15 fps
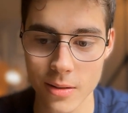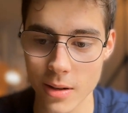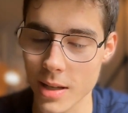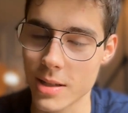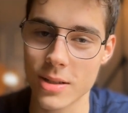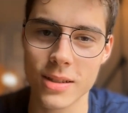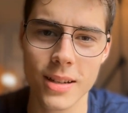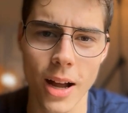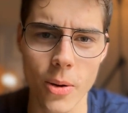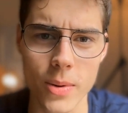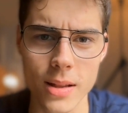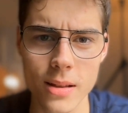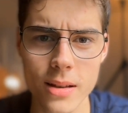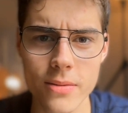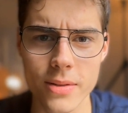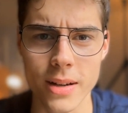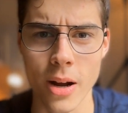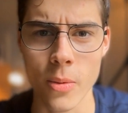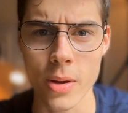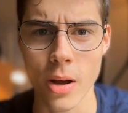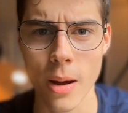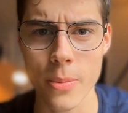It's just how we live and
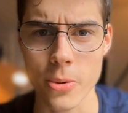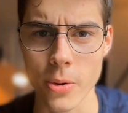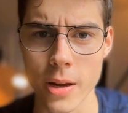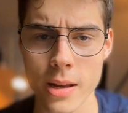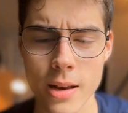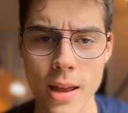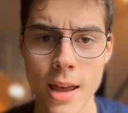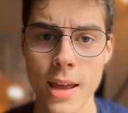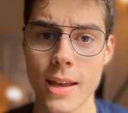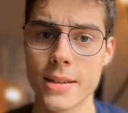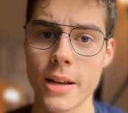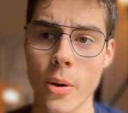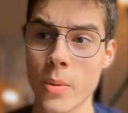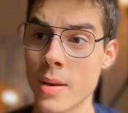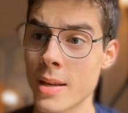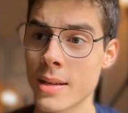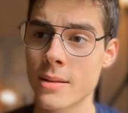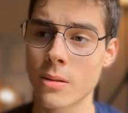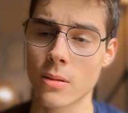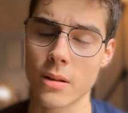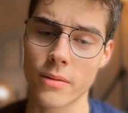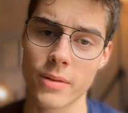how we operate. It's how we need
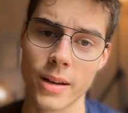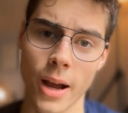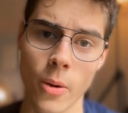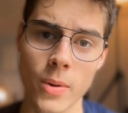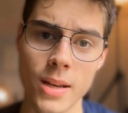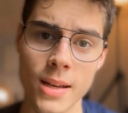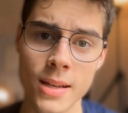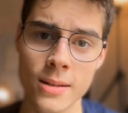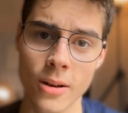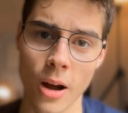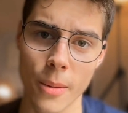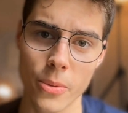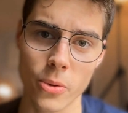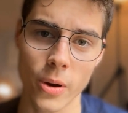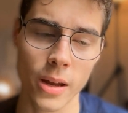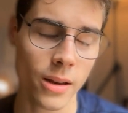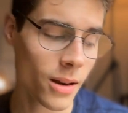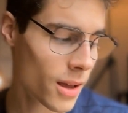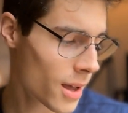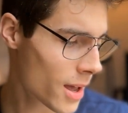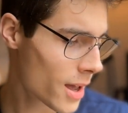to live and how we need to operate.